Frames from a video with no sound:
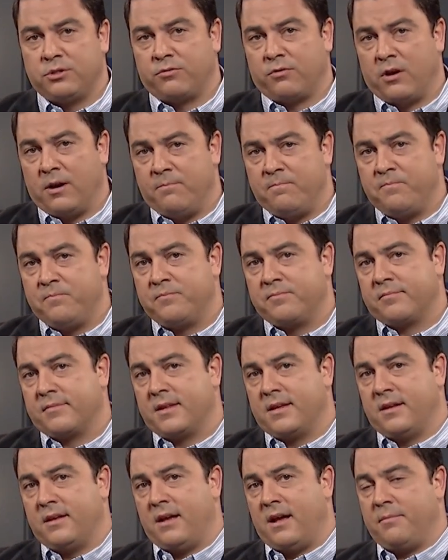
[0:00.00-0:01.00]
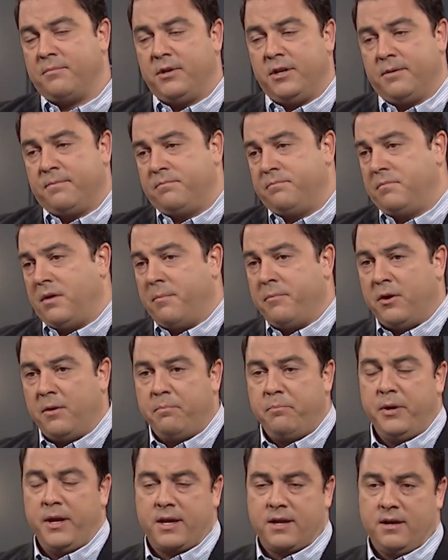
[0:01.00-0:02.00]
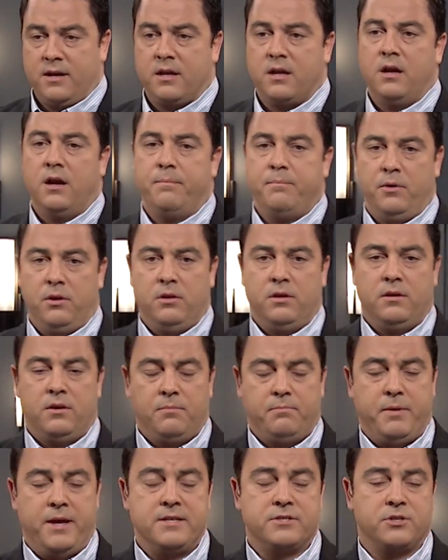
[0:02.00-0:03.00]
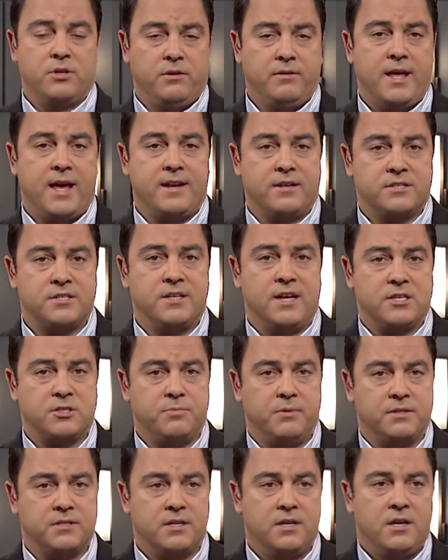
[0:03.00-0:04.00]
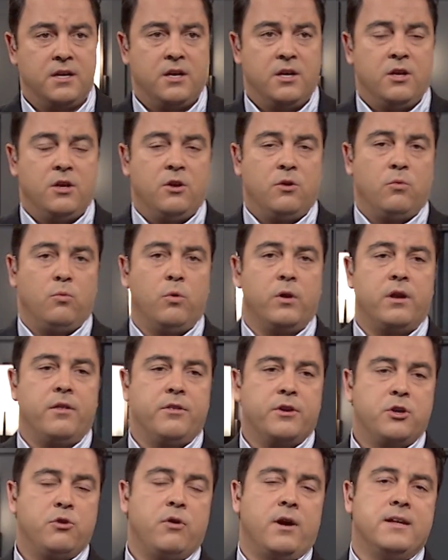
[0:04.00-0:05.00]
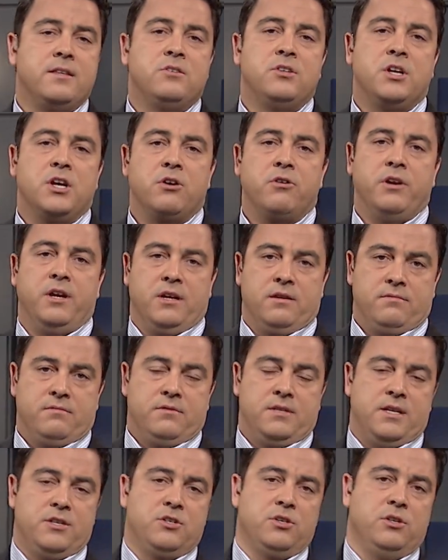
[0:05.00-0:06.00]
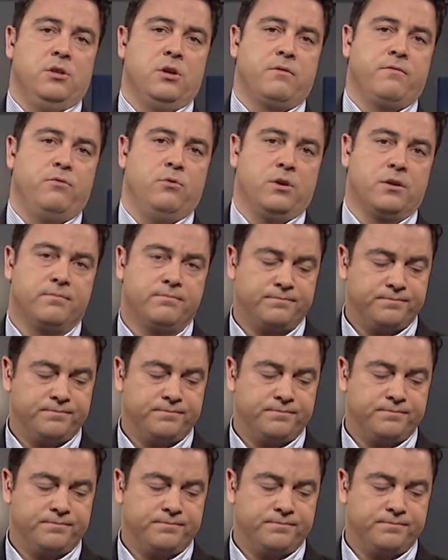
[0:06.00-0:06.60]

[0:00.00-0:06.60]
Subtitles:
from. I'm gonna pick a couple based on that assessment. What are the criteria that you look for?